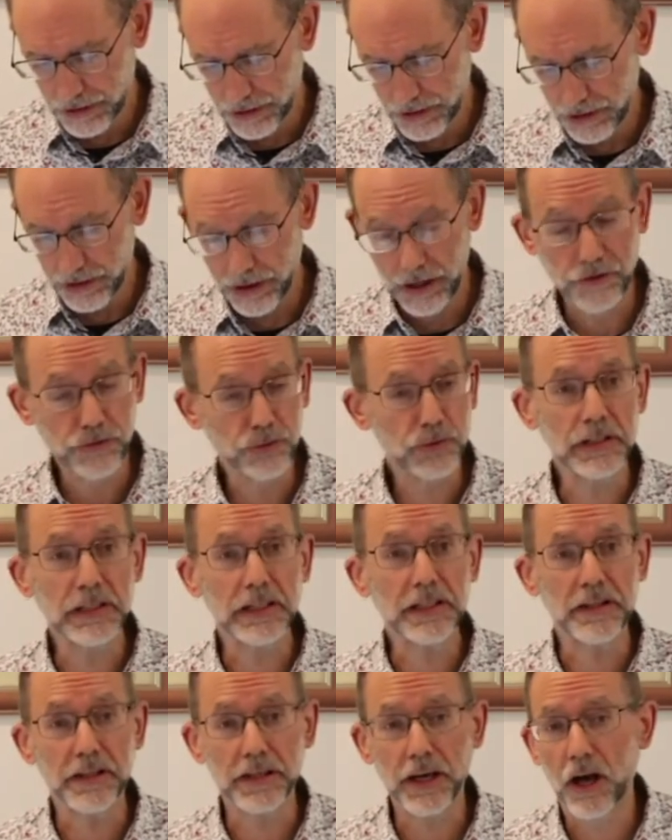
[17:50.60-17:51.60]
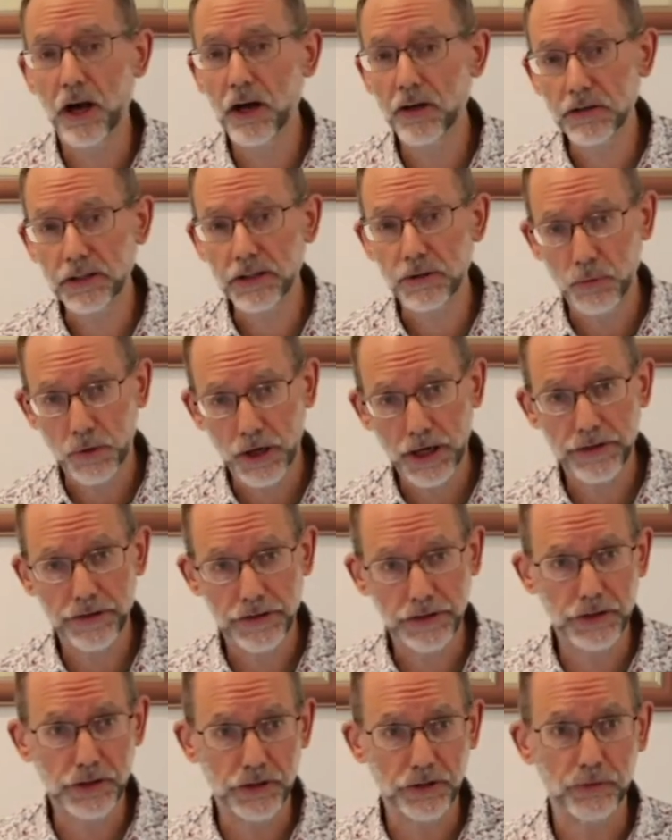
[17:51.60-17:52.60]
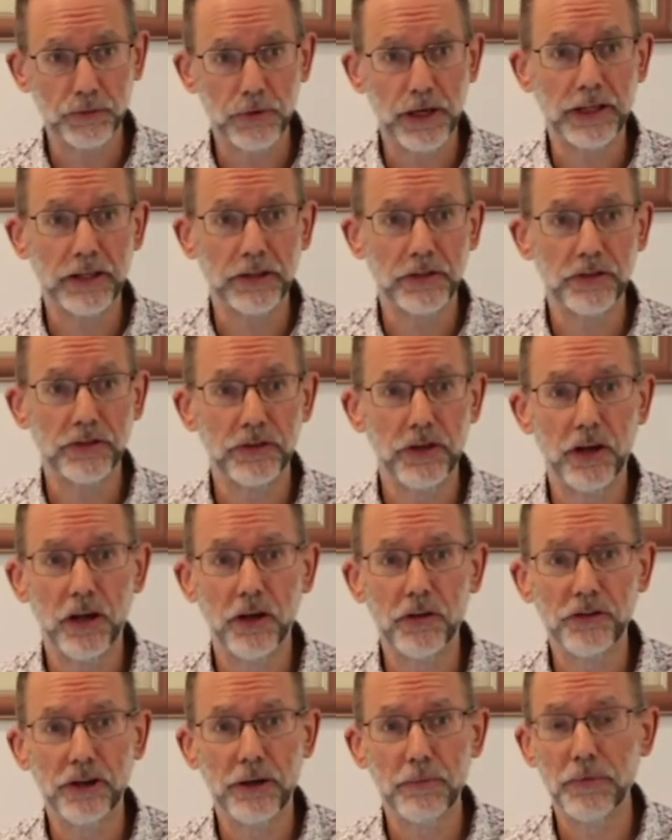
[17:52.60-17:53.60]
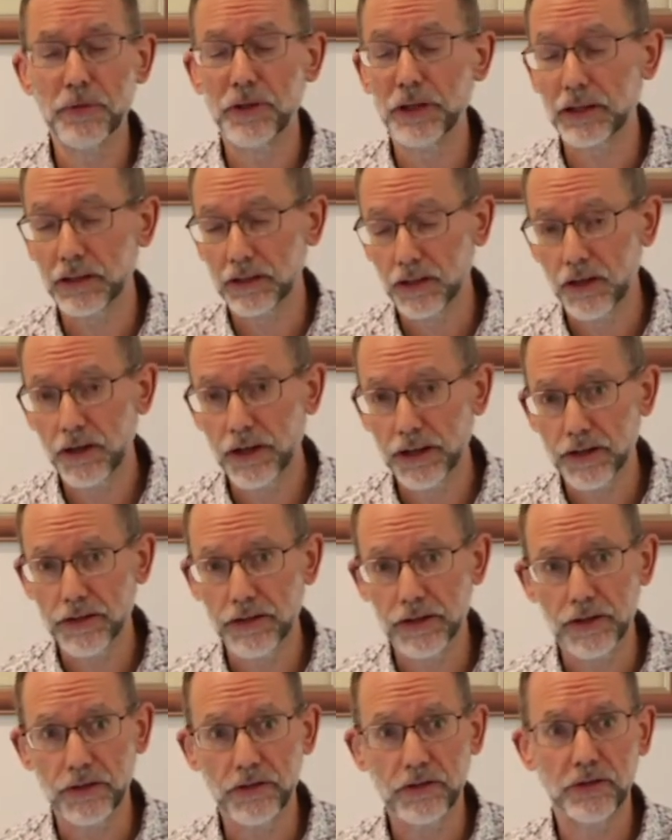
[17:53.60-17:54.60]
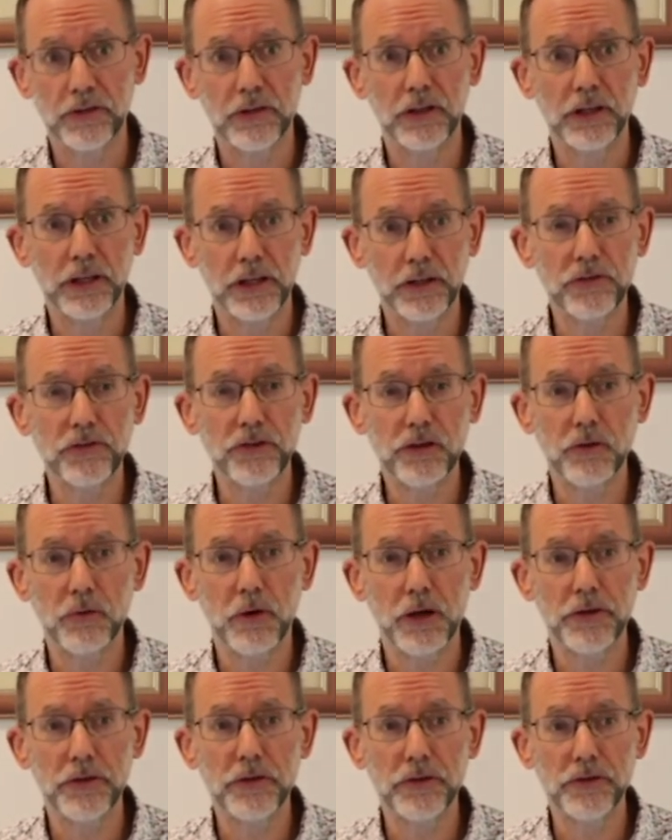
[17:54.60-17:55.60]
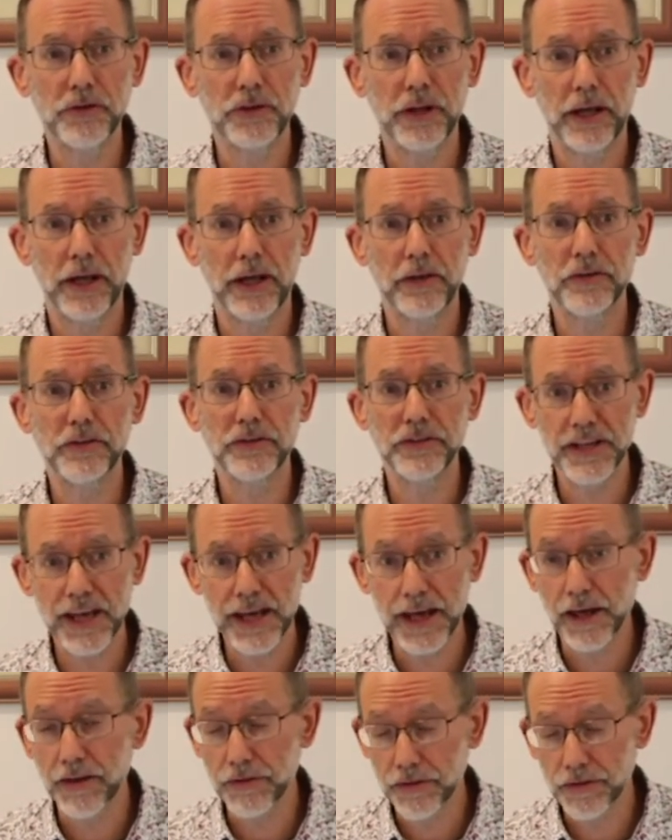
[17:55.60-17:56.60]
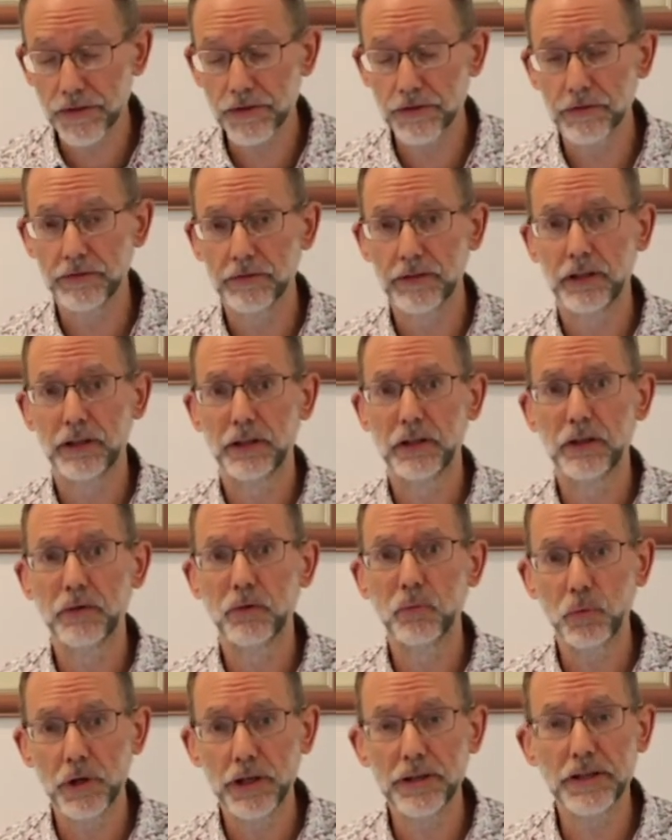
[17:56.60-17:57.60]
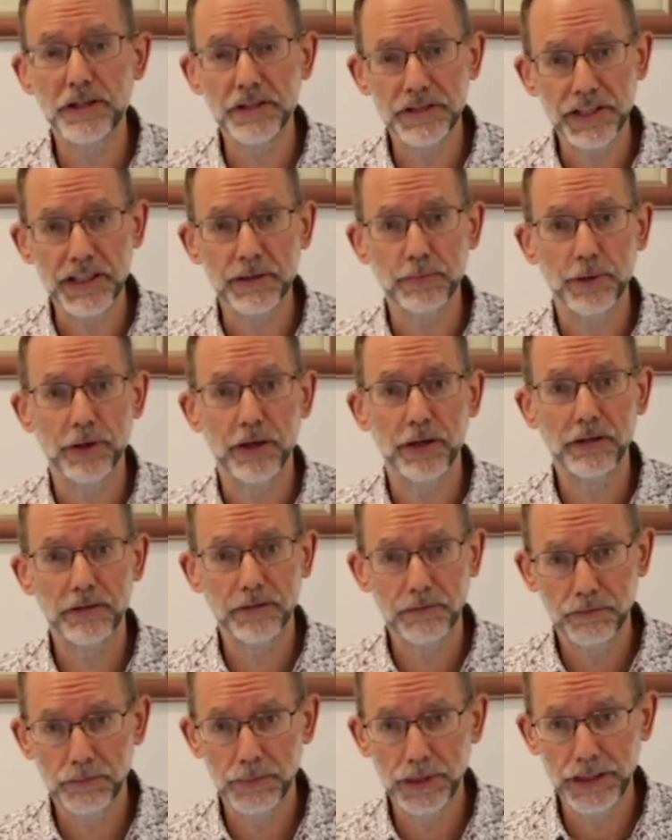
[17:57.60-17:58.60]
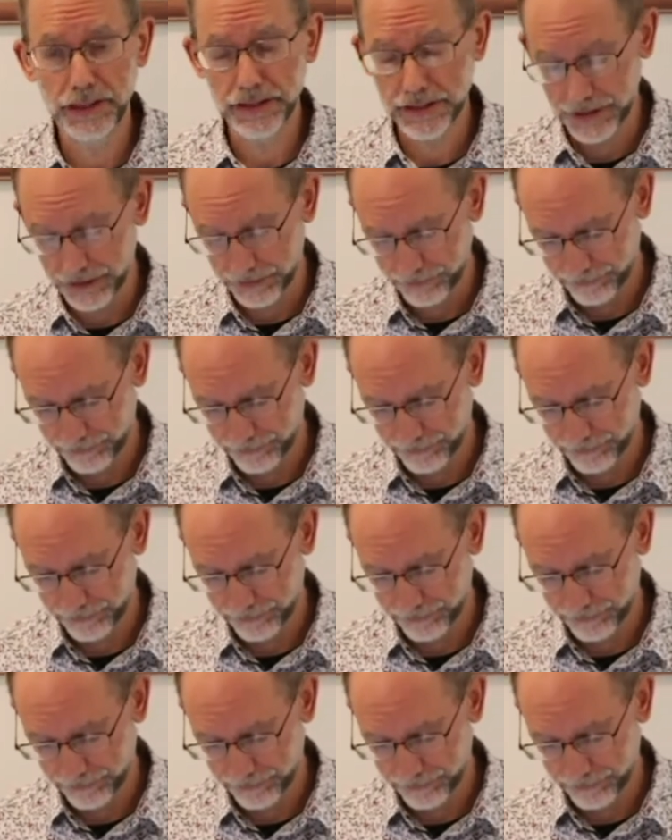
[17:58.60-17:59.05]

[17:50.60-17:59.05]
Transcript: And really the only way that you can reconcile something like this is to understand death with a deeper meaning.